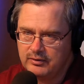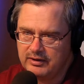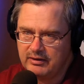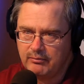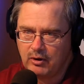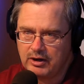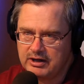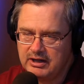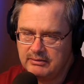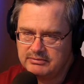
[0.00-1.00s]
Where they'll
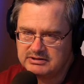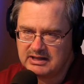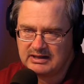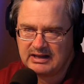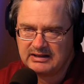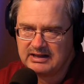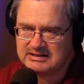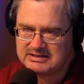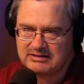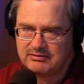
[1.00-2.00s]
mark it up saying,
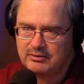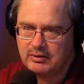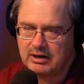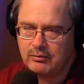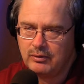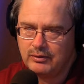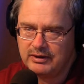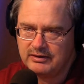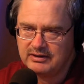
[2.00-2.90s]
that's not really what I wanted,